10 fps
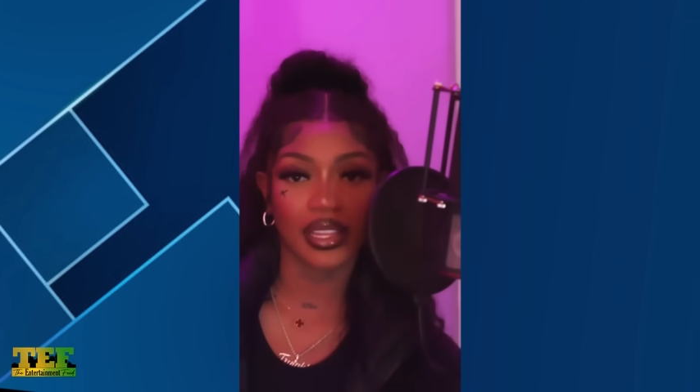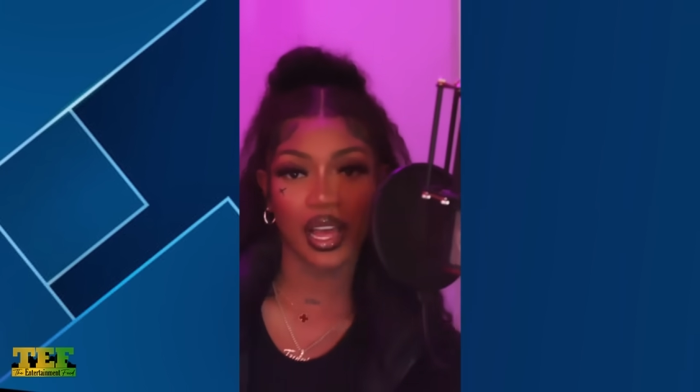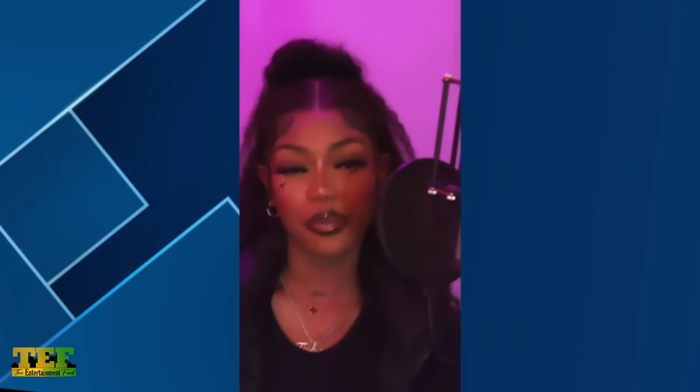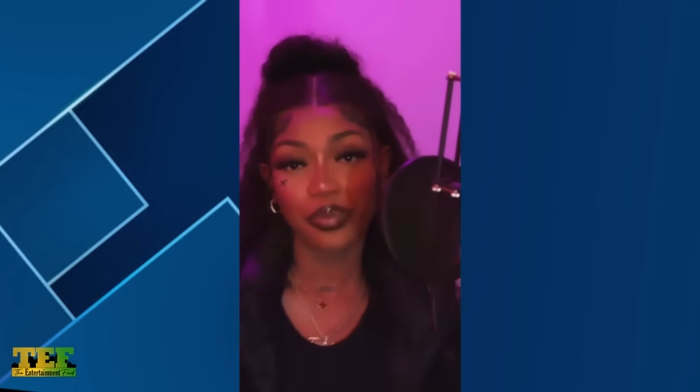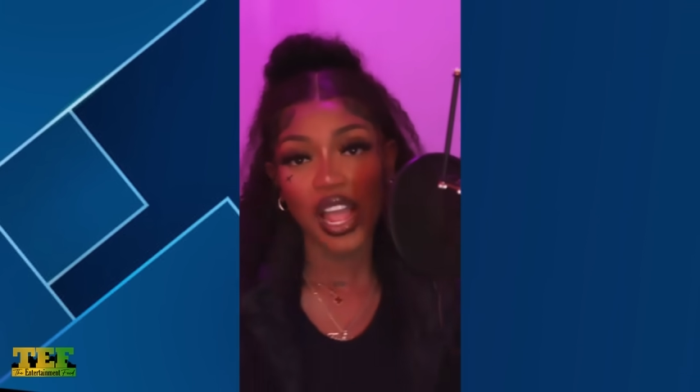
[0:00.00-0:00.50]
in a
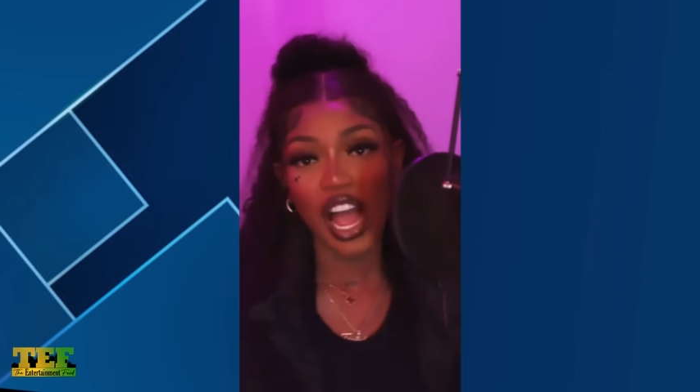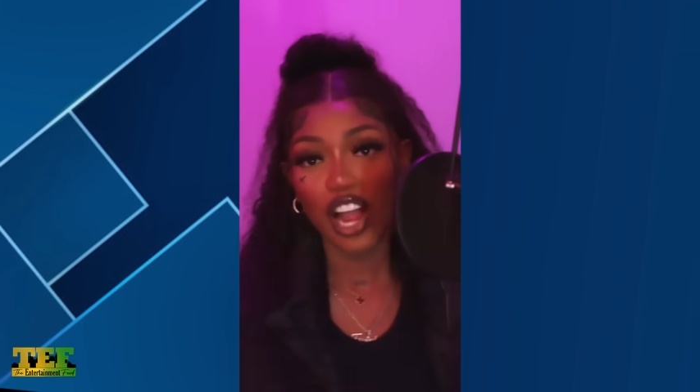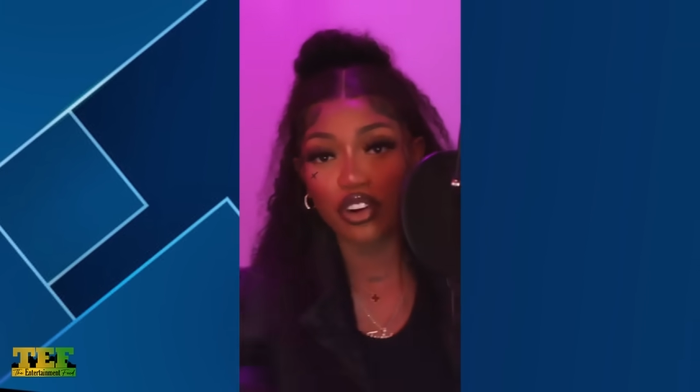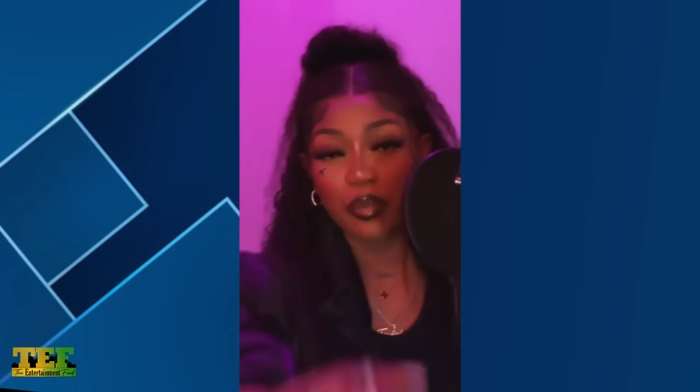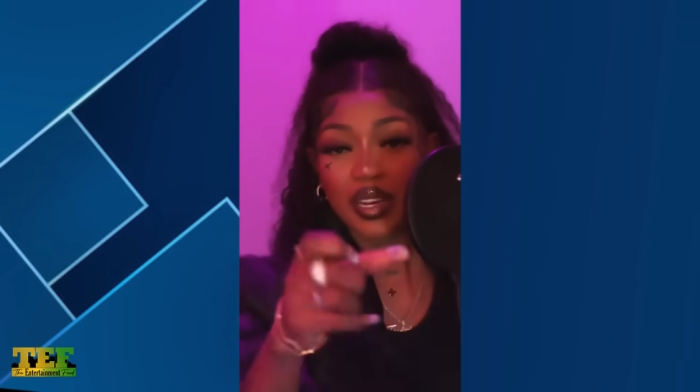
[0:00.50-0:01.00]
song.
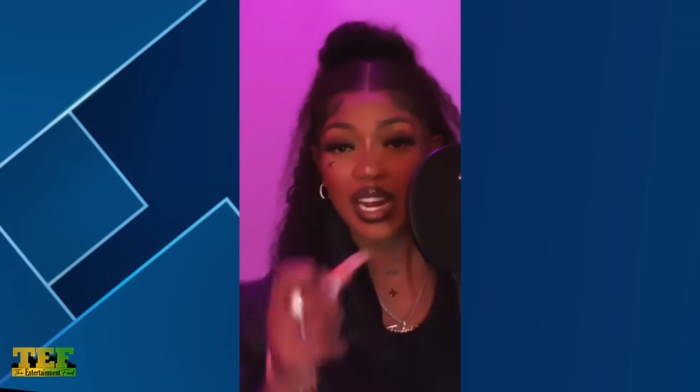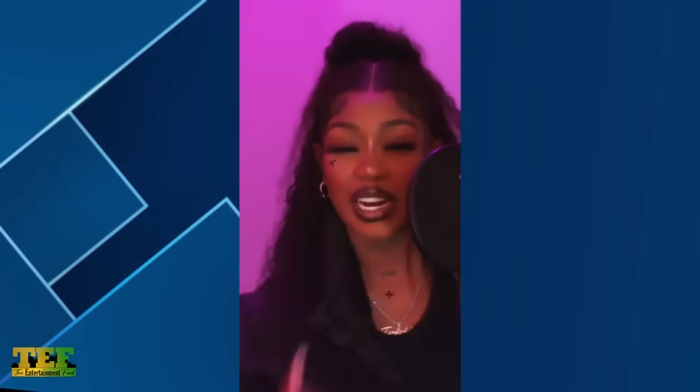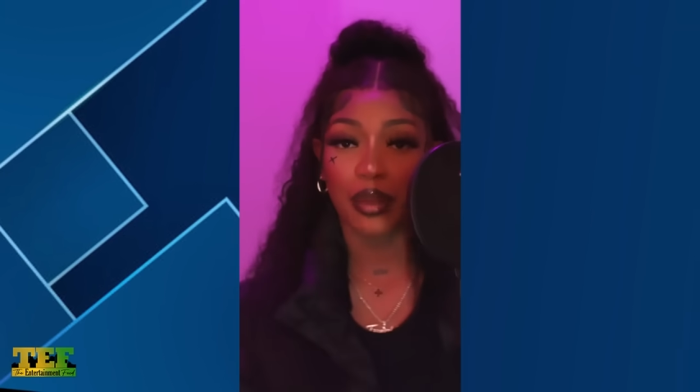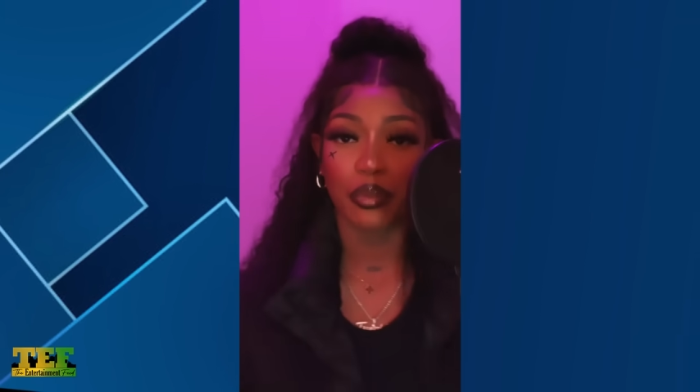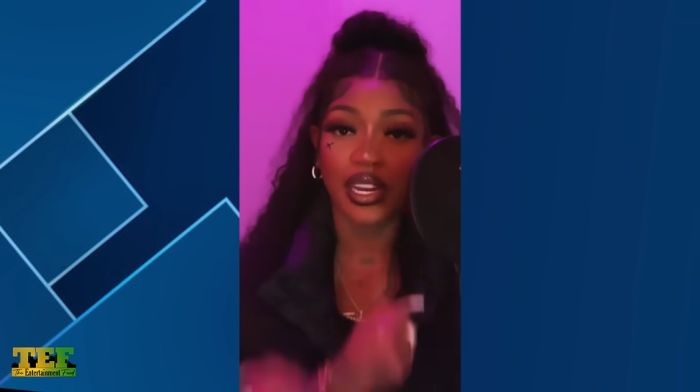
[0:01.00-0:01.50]

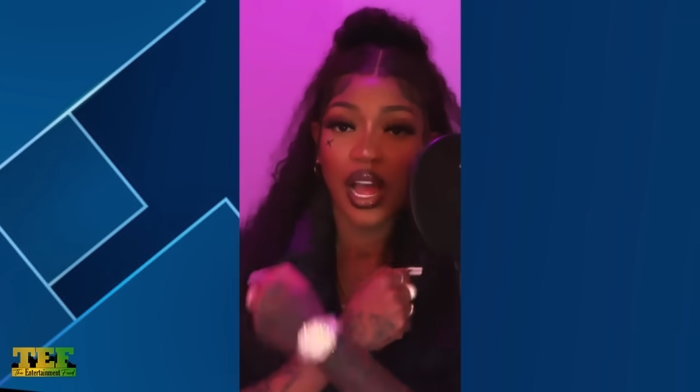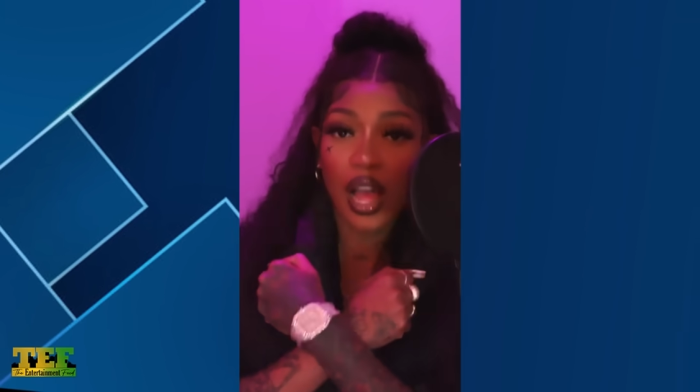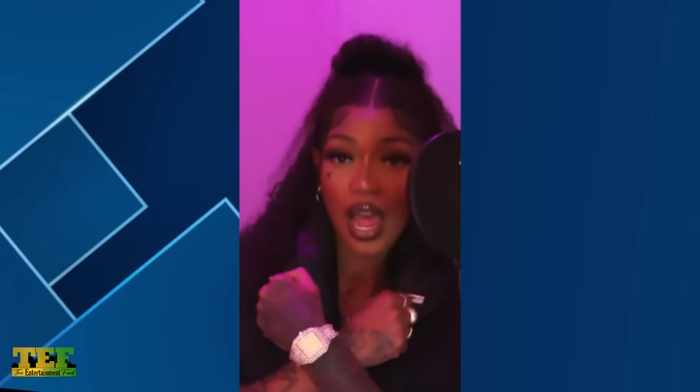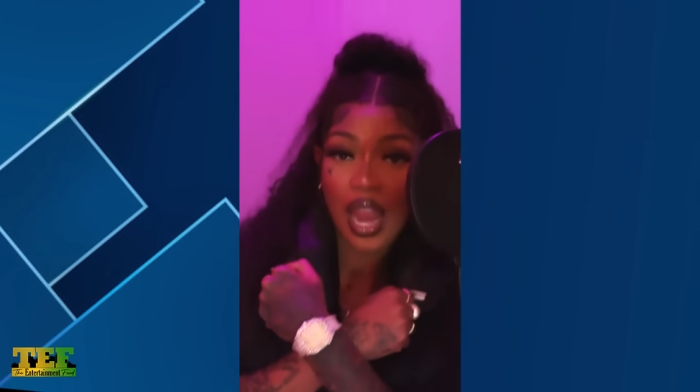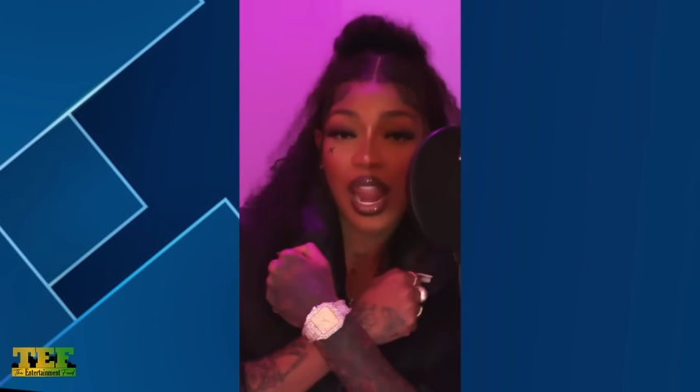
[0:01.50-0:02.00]
Burner, if you know, you
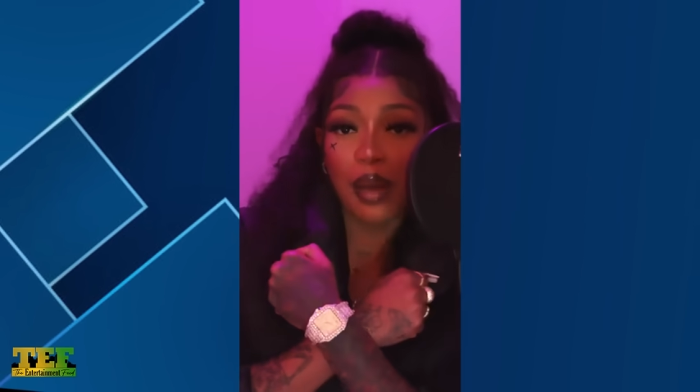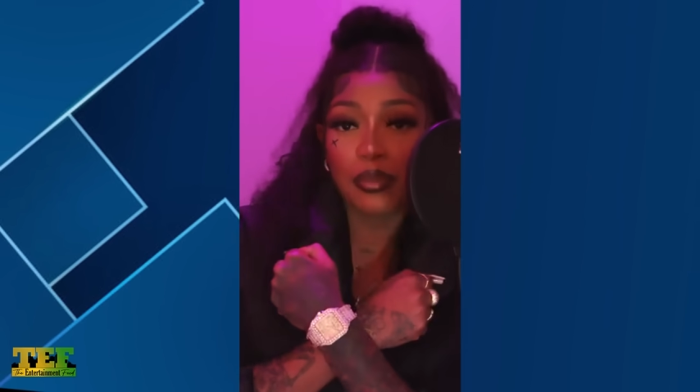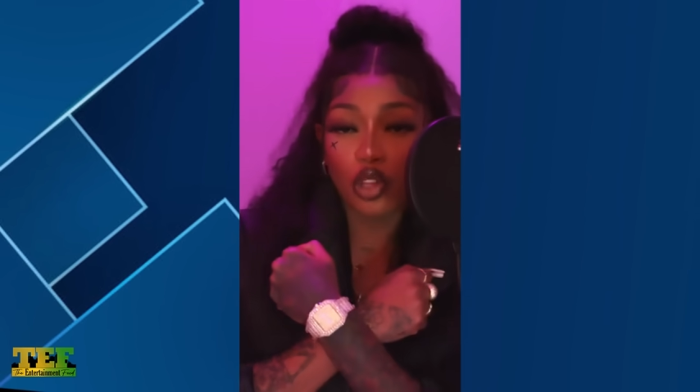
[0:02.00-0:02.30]
don't go back to